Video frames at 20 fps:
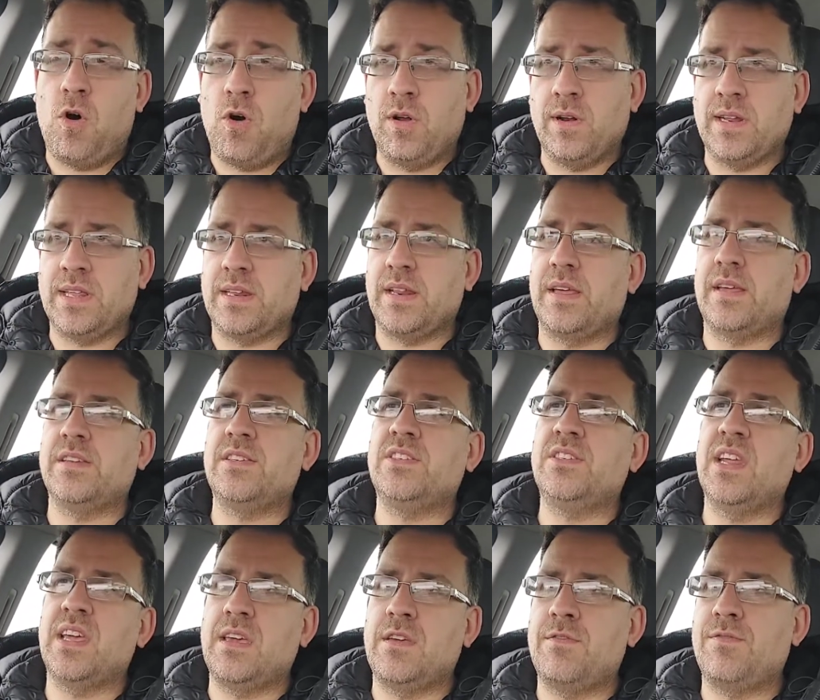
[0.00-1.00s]
litre
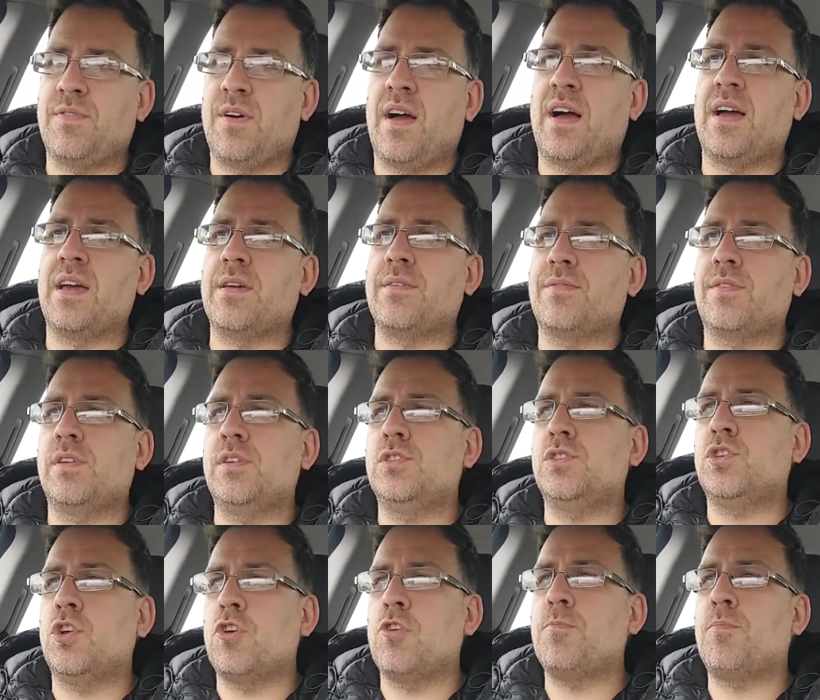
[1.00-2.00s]
D5,
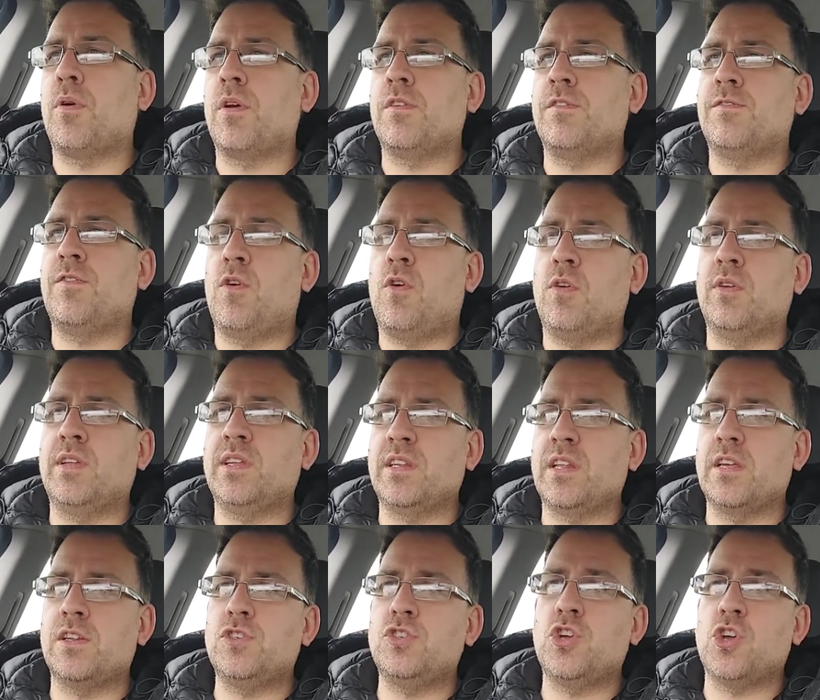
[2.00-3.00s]
2.4
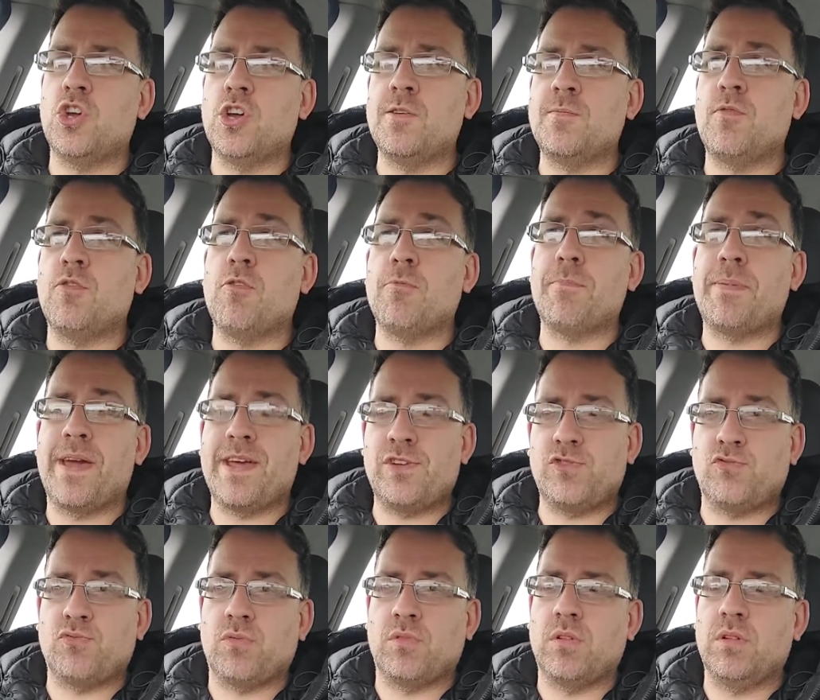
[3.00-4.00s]
litre turbo
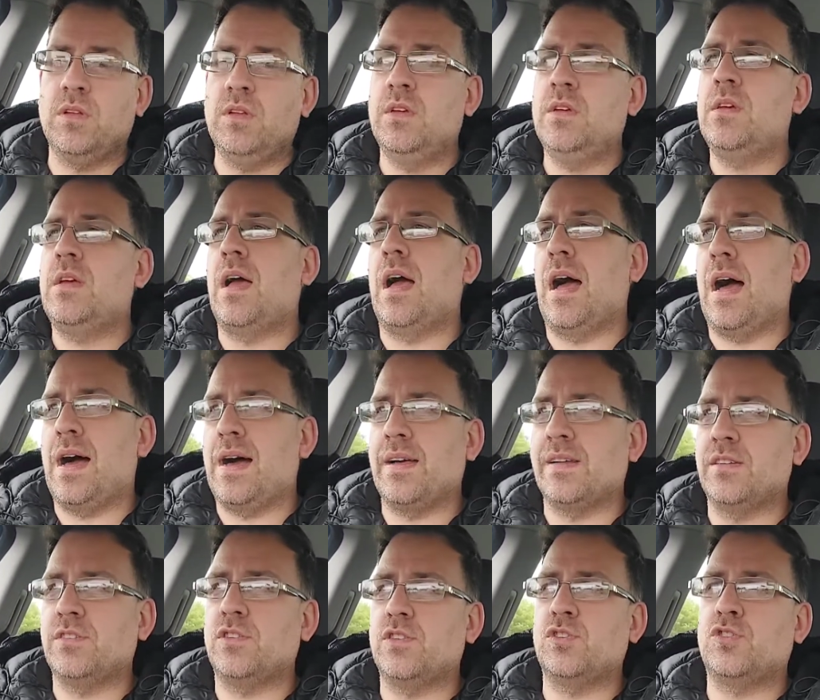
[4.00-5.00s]
petrol,
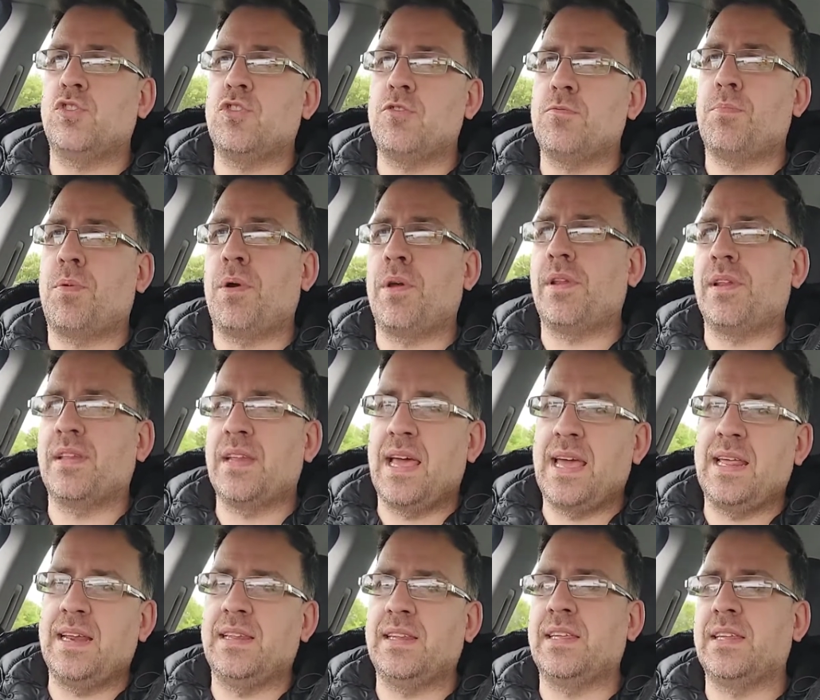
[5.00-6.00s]
and the 2.9
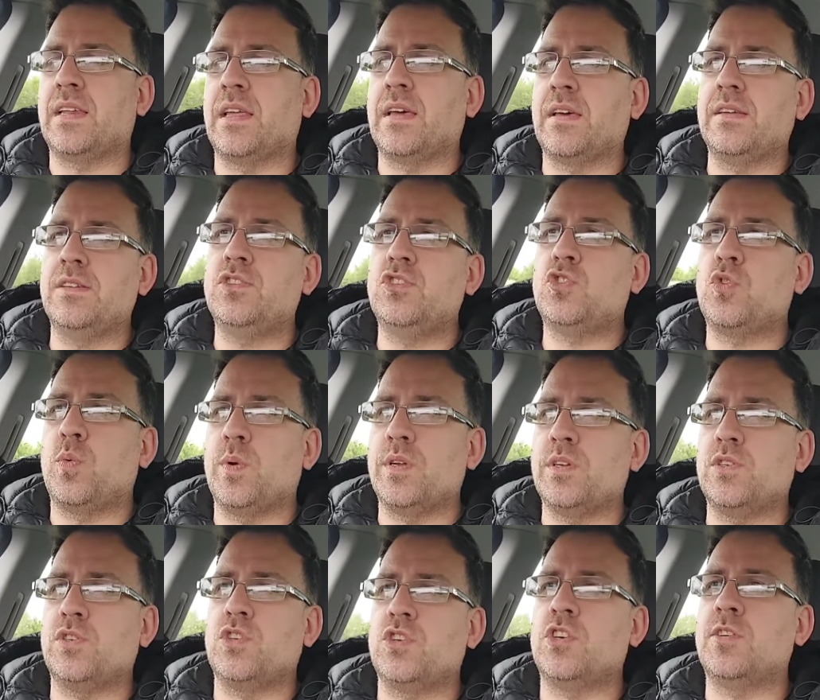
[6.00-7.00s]
litre twin
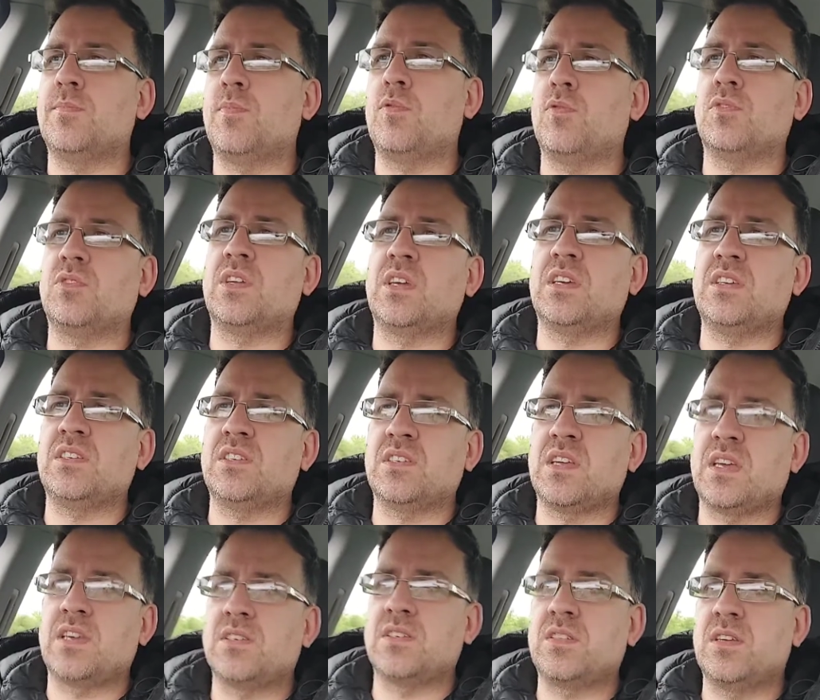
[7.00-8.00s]
turbo
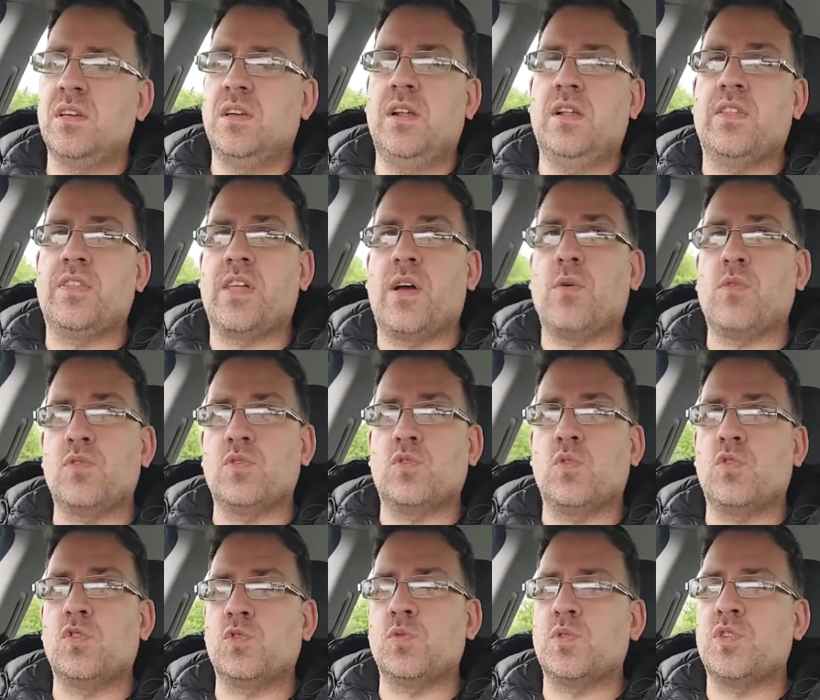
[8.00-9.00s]
T6.
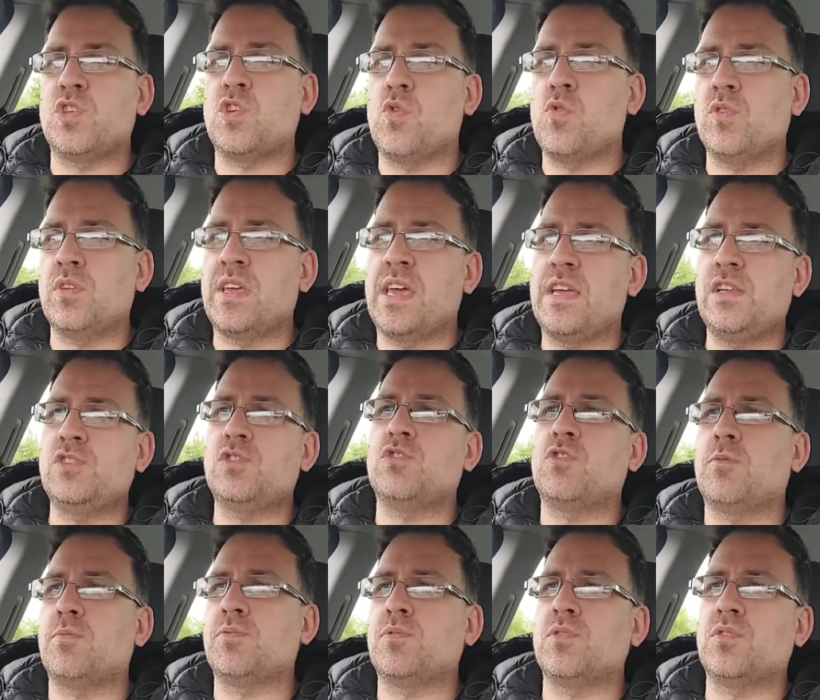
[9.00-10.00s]
Those were the only engine
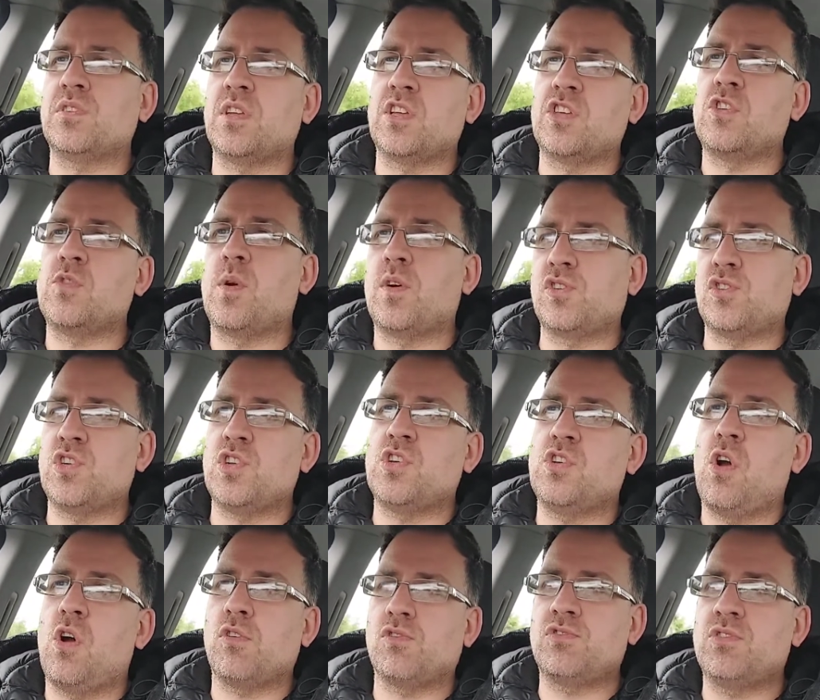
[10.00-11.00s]
options that you actually
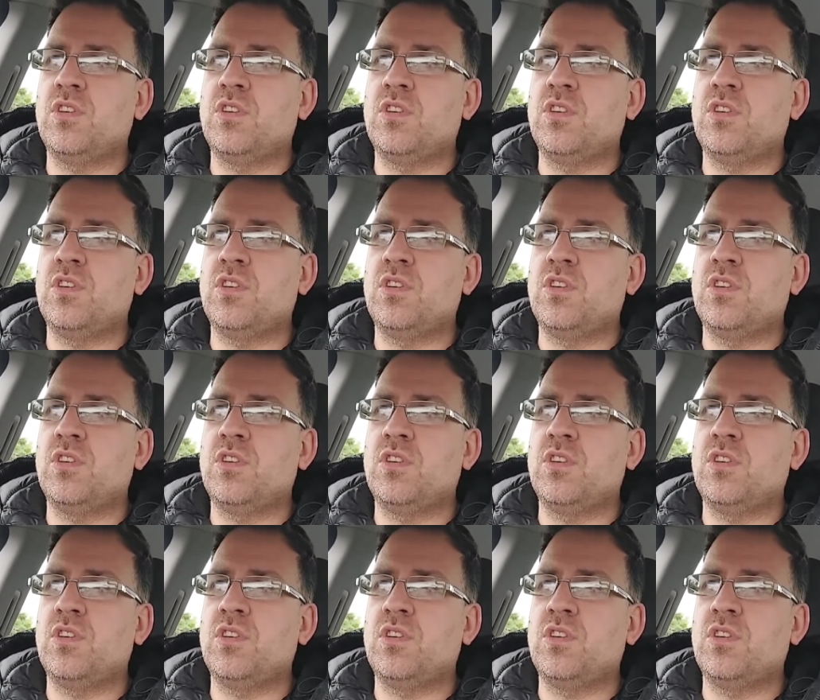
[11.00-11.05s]
got